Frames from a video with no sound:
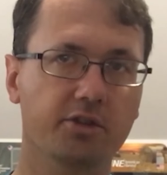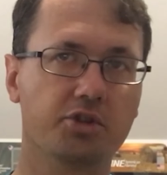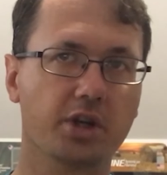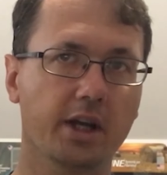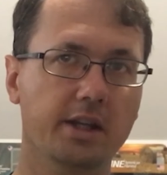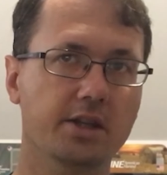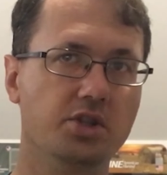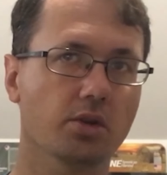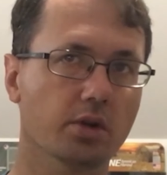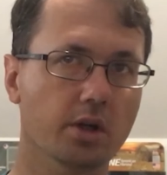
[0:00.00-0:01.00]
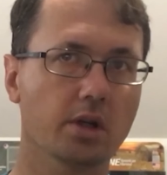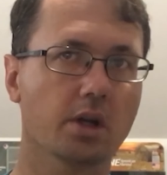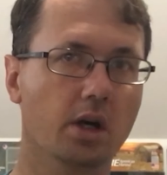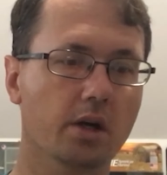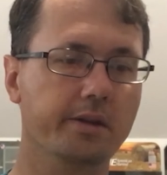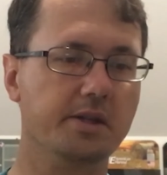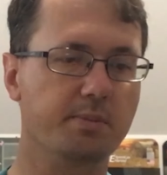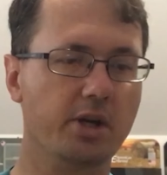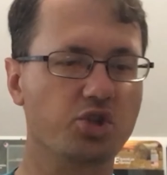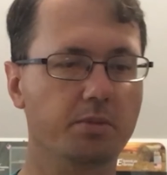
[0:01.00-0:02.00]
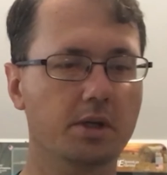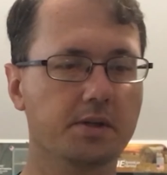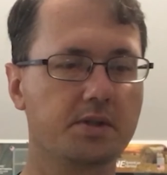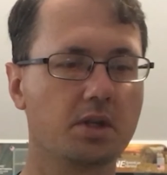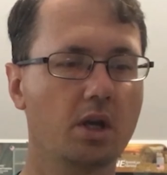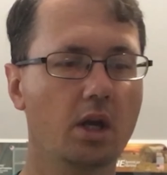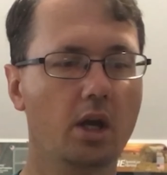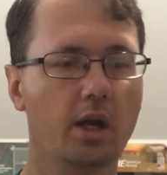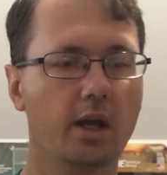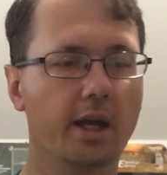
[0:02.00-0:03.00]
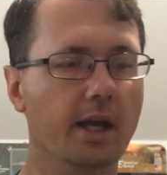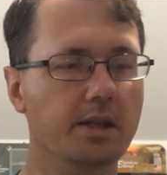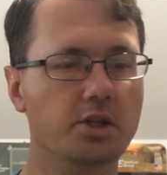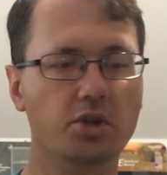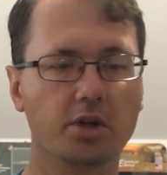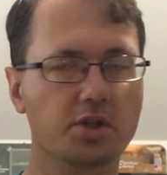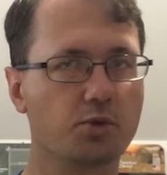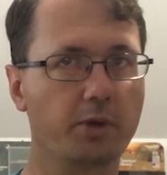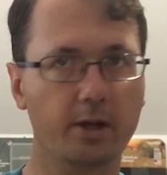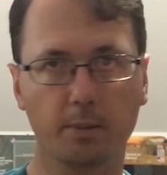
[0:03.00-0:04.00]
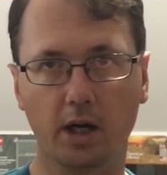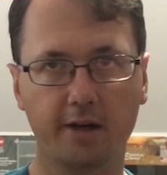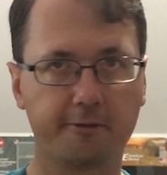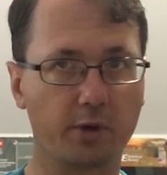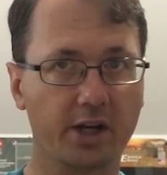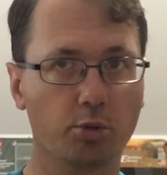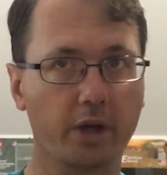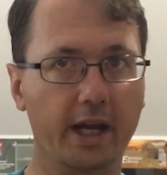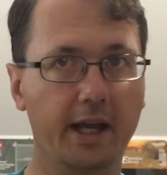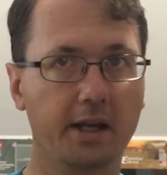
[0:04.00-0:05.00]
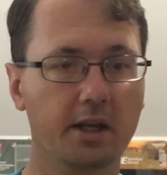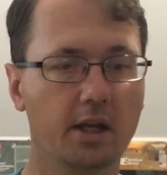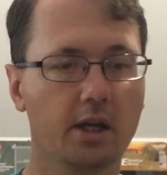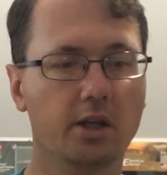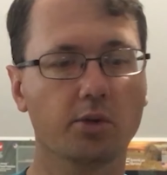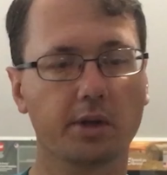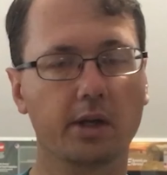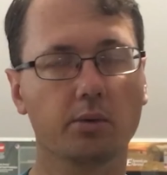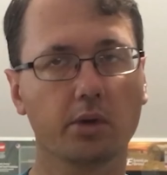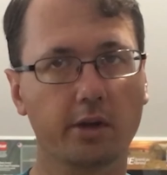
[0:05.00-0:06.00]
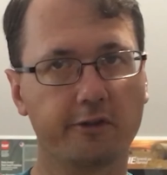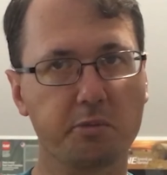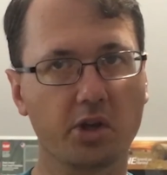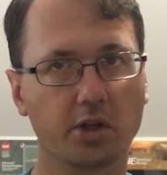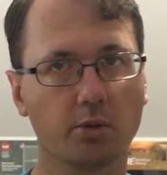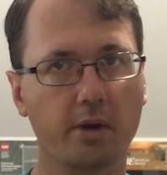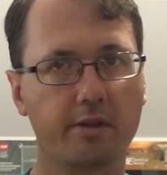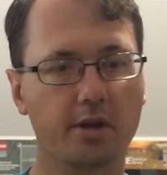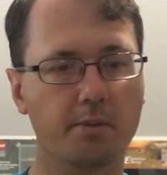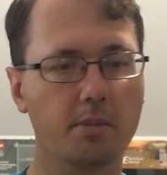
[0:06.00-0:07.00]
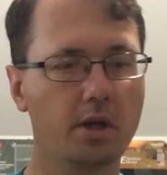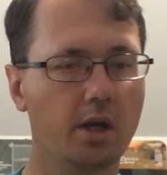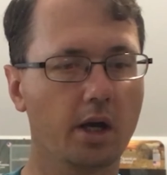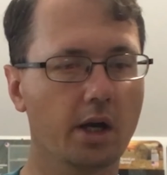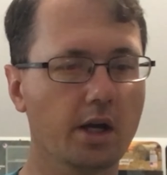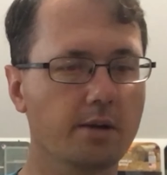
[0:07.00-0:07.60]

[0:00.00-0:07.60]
any other trade that you learn all these measurements and that you can just read them off right away. You want to get really familiar with them.